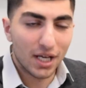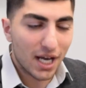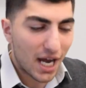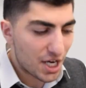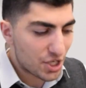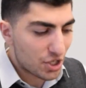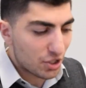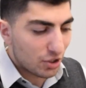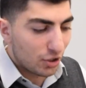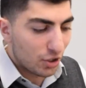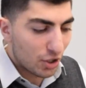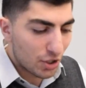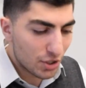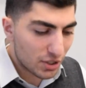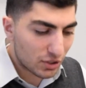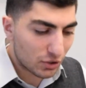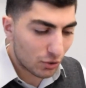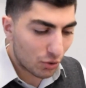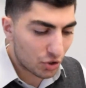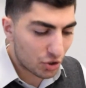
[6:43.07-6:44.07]
I should have learned
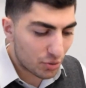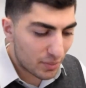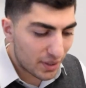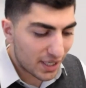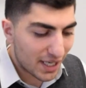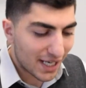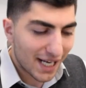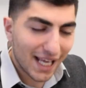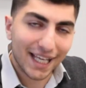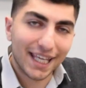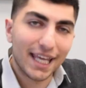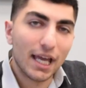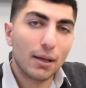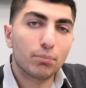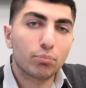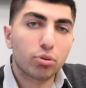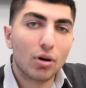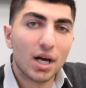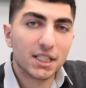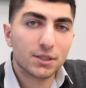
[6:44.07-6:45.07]
the social media and I
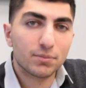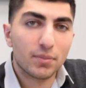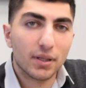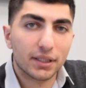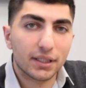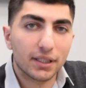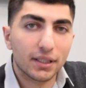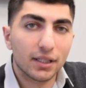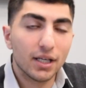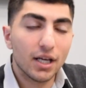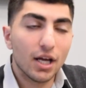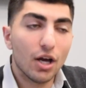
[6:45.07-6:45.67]
kept prospecting,